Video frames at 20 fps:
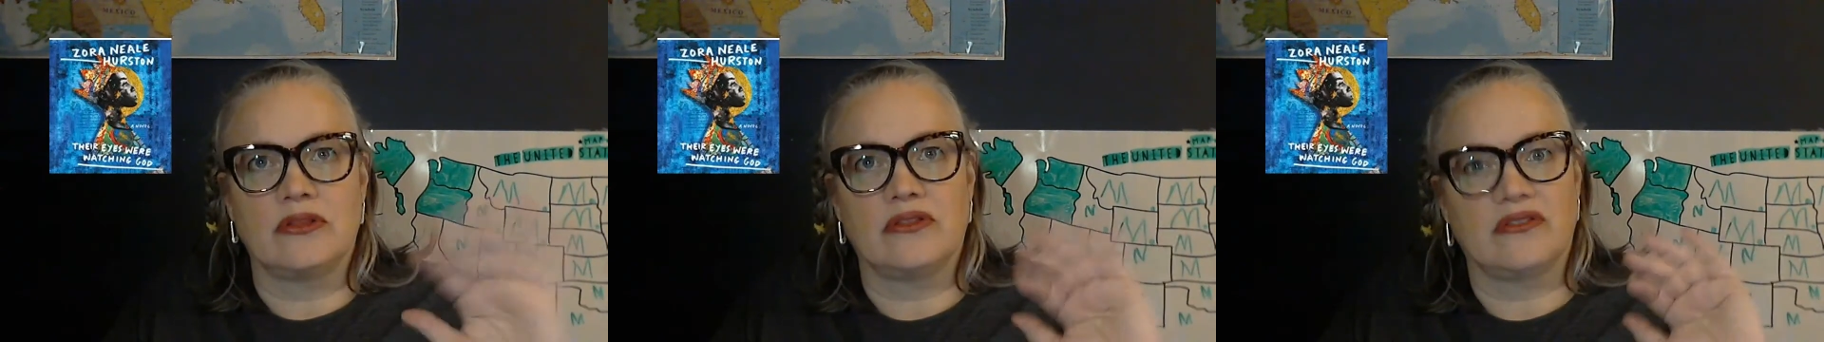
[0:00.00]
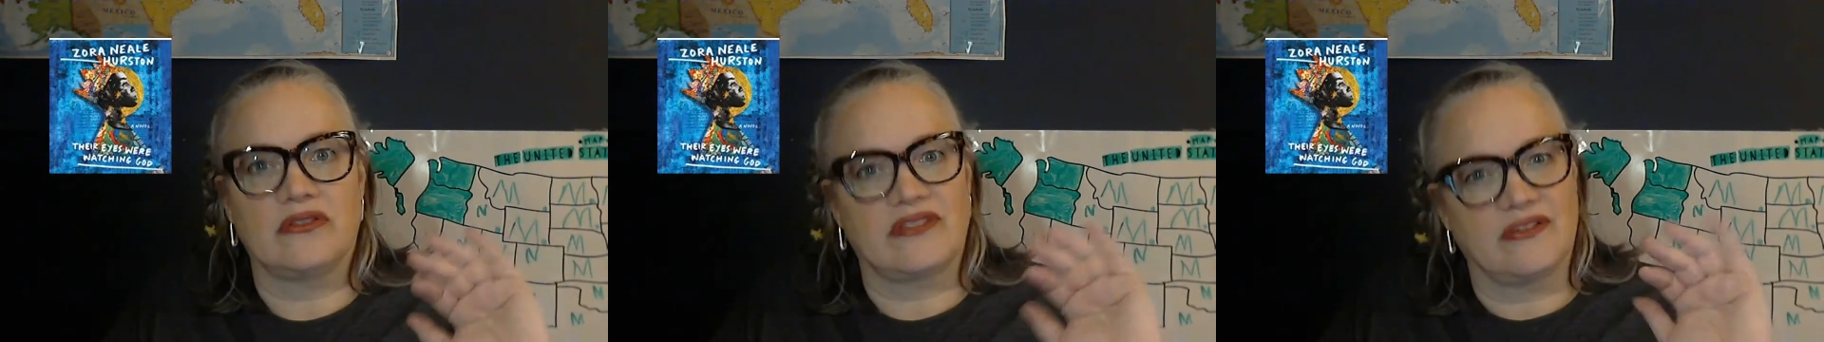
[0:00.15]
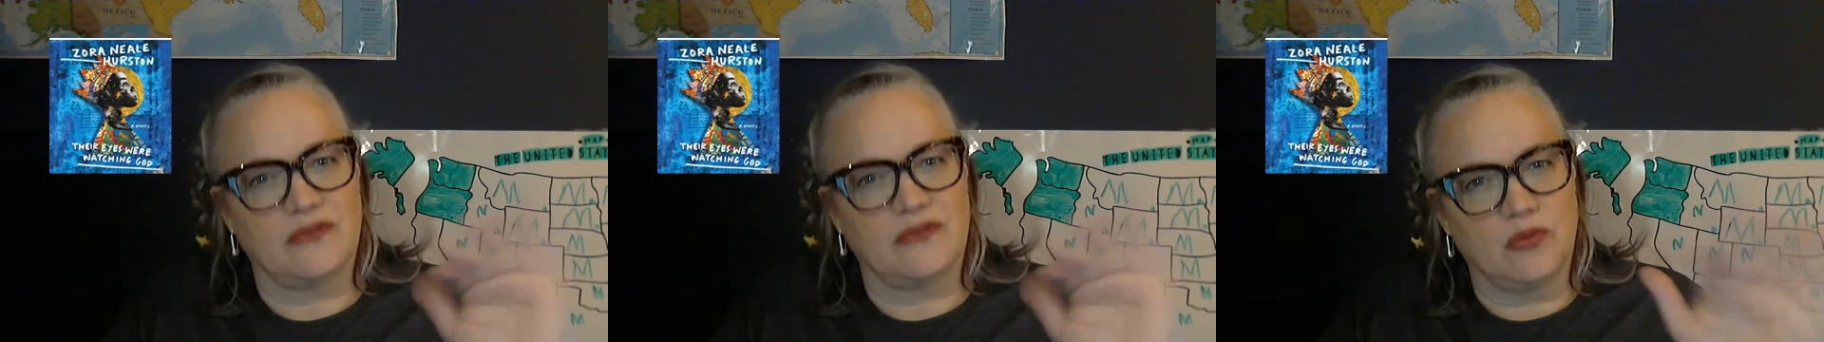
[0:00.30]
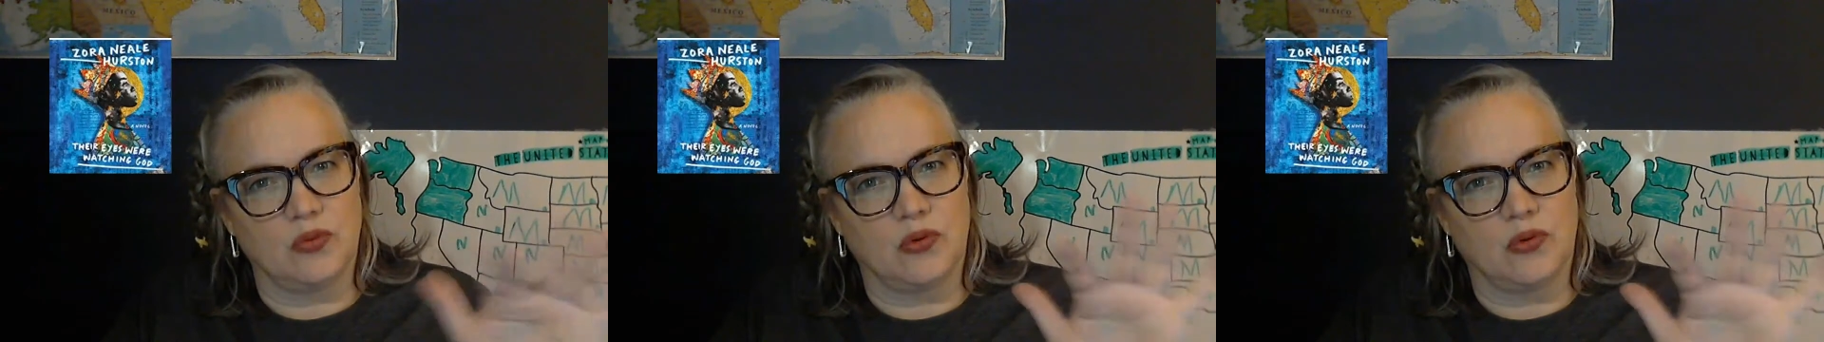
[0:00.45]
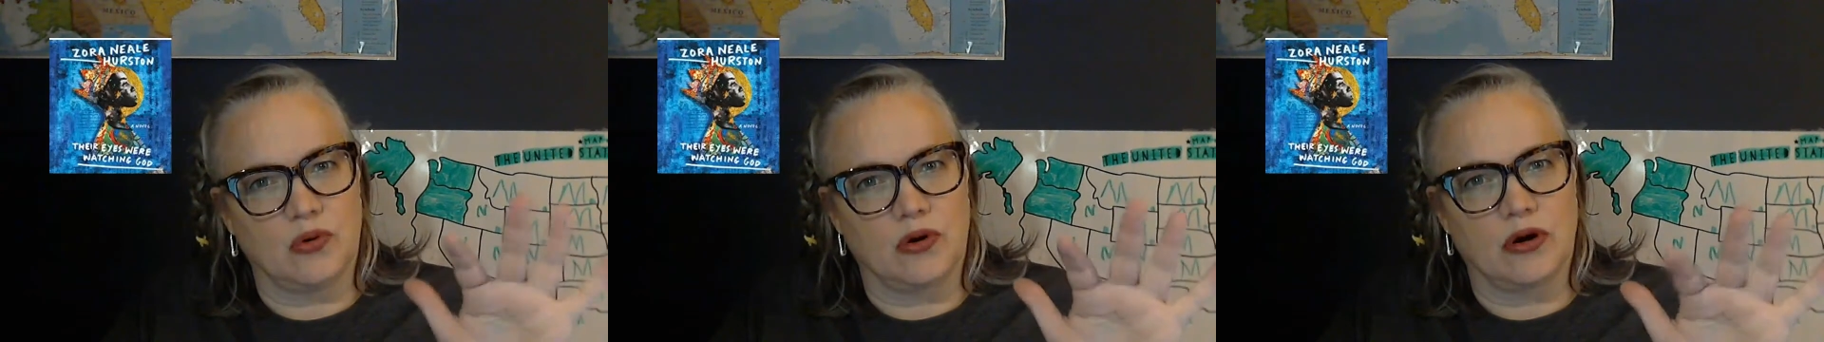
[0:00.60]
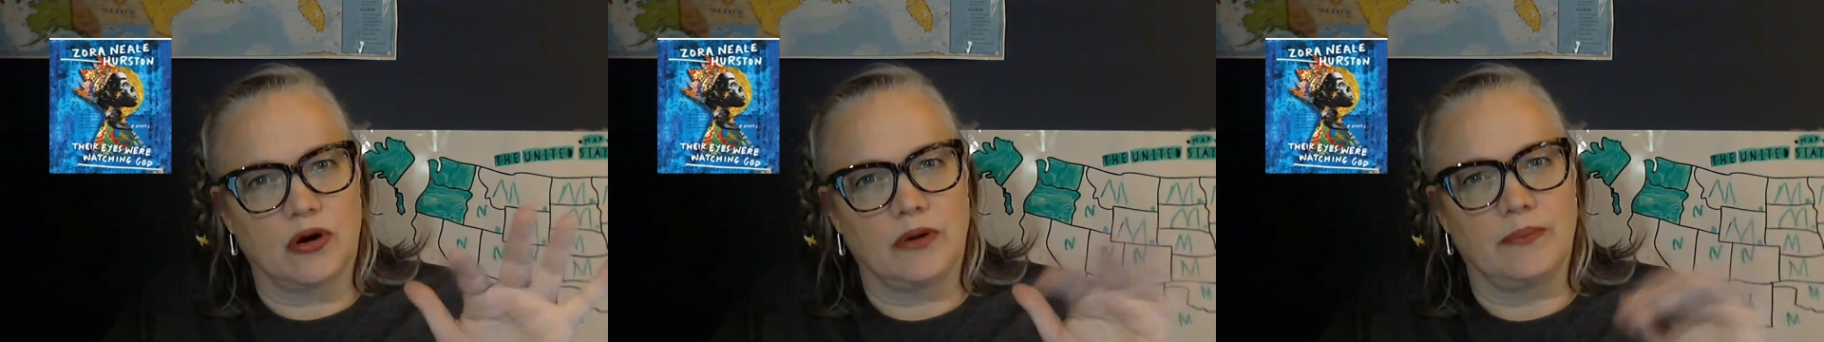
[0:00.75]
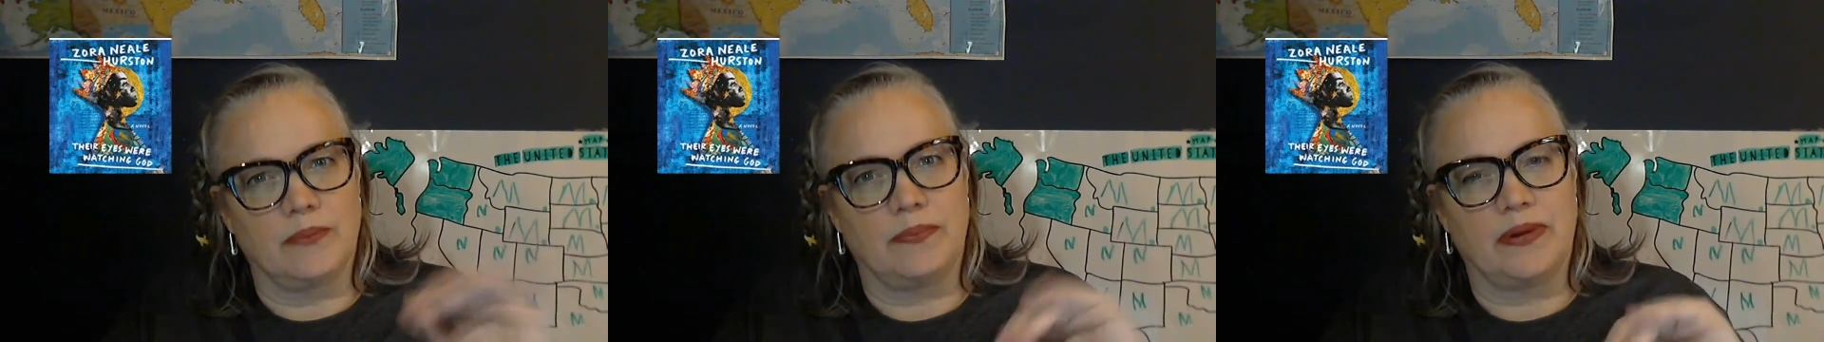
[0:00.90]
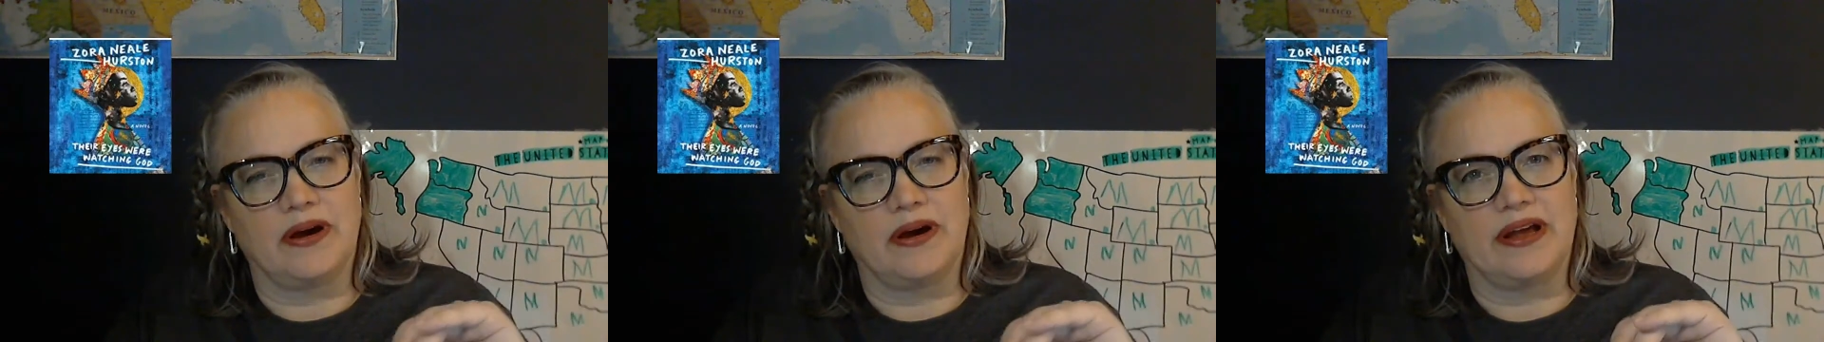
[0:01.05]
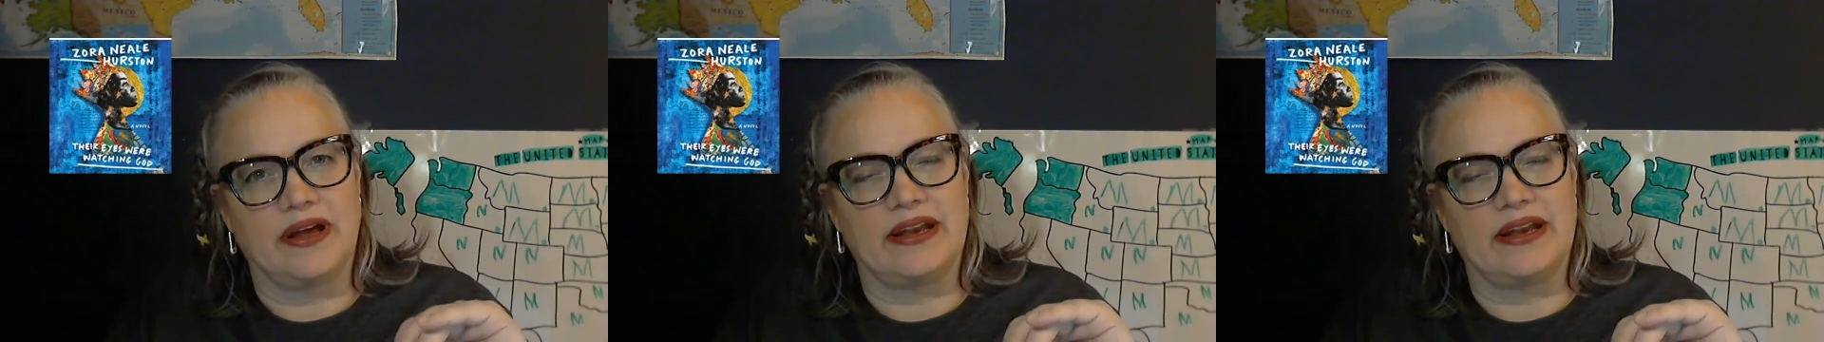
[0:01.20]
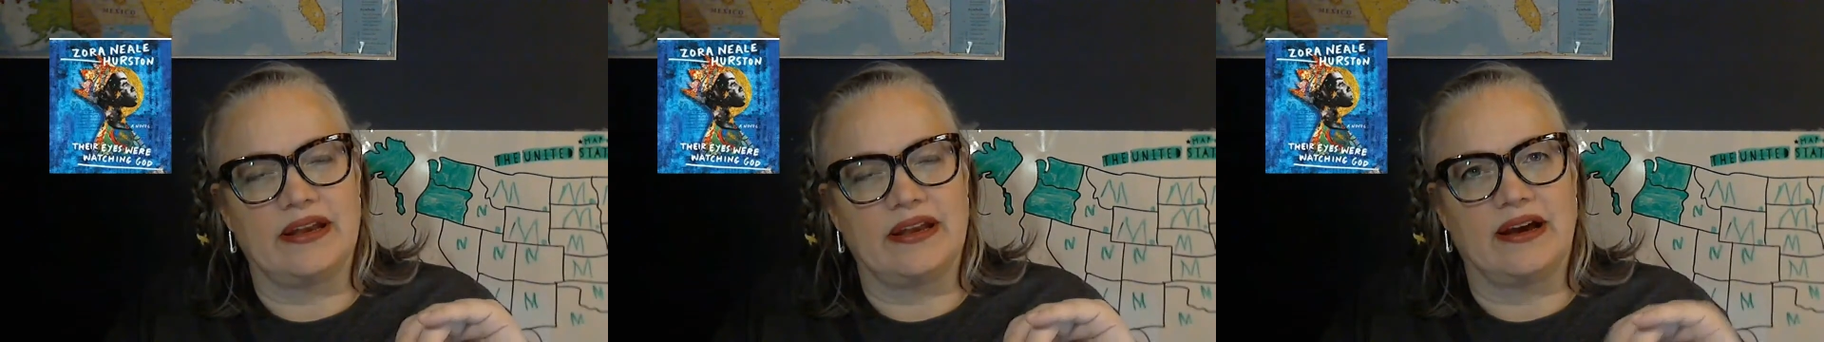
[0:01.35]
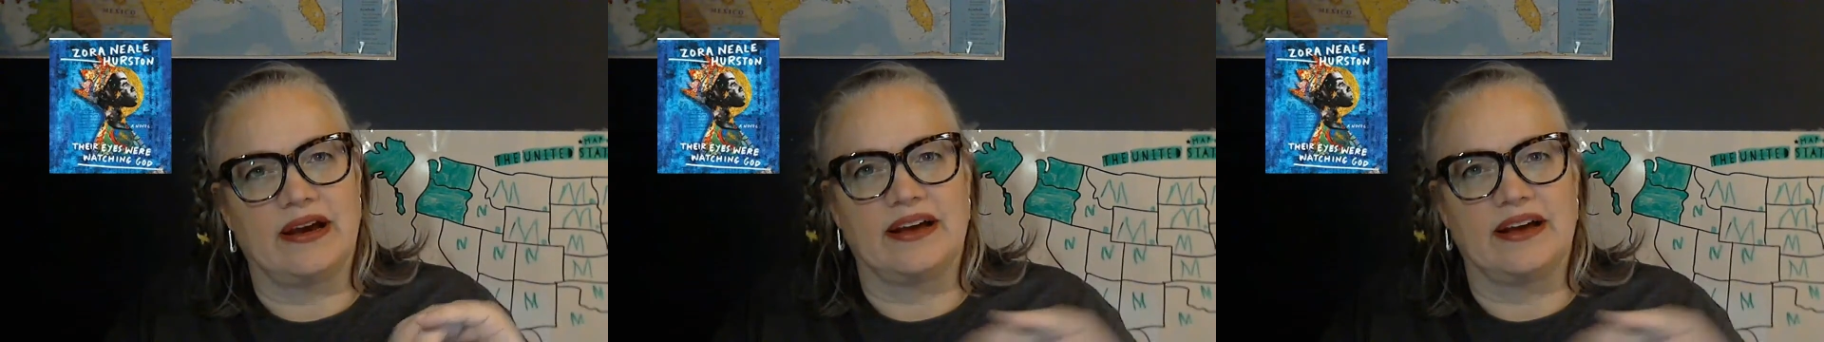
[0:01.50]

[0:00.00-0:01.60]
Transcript: the Civil War, but